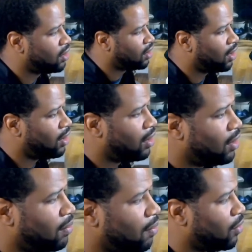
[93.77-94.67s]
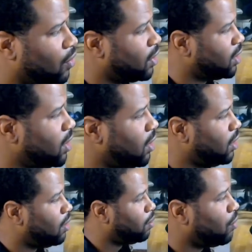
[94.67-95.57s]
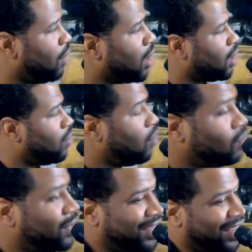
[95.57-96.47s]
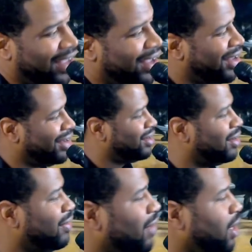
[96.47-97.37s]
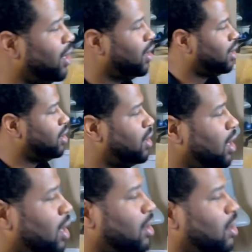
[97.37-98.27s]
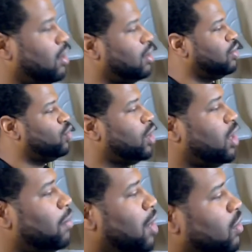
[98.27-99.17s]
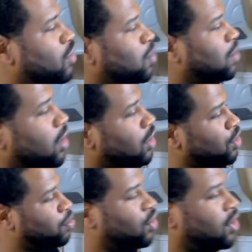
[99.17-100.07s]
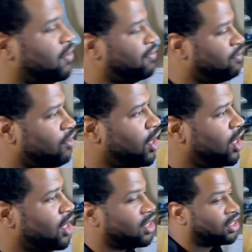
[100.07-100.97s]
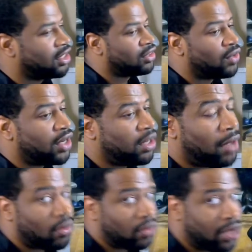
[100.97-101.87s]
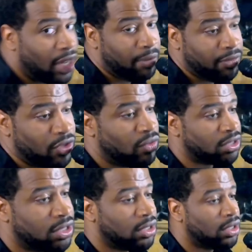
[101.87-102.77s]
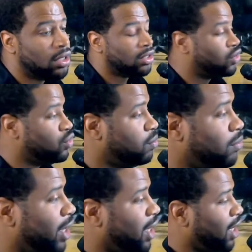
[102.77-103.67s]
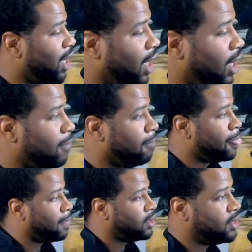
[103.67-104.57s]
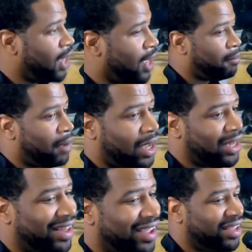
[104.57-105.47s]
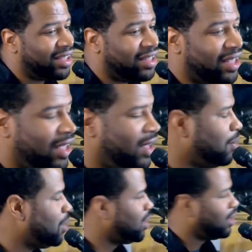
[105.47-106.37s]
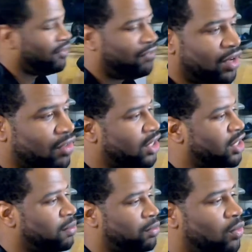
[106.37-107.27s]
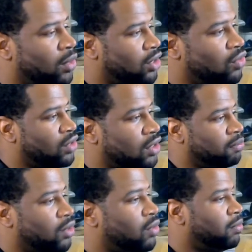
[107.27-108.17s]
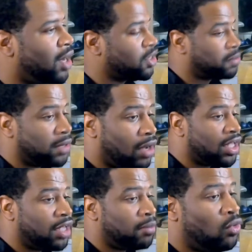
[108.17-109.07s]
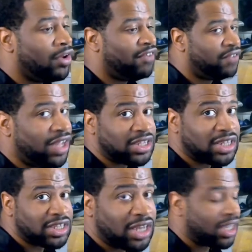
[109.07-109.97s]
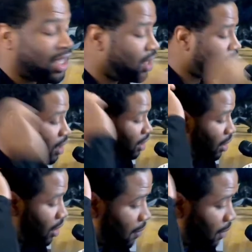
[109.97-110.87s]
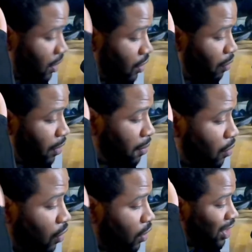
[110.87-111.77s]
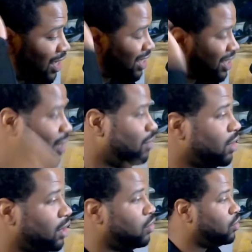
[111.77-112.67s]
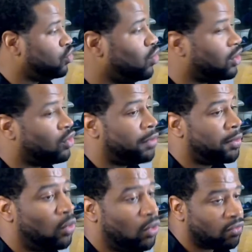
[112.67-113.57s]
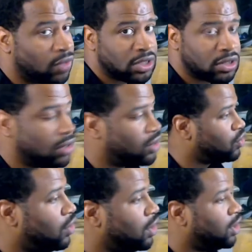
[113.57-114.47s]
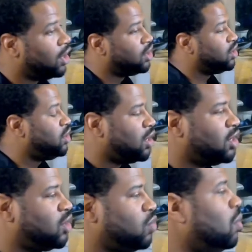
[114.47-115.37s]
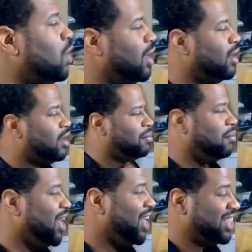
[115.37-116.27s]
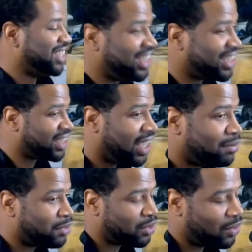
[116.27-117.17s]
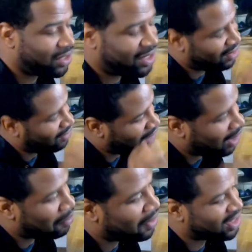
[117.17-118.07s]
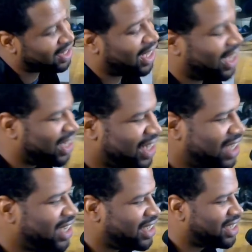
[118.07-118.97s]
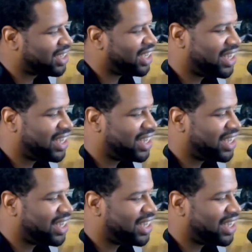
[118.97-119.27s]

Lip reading: I'm going to see Barack Ozakan. All right. Their 3D model is 100% free. And this is the 3D model that I'm using to make a jackpot like game, a very simple one using Buildbox, but I'll get more advanced as I get a little bit more detailed and do a little bit more research on just what makes these games so addictive. And I must say, at least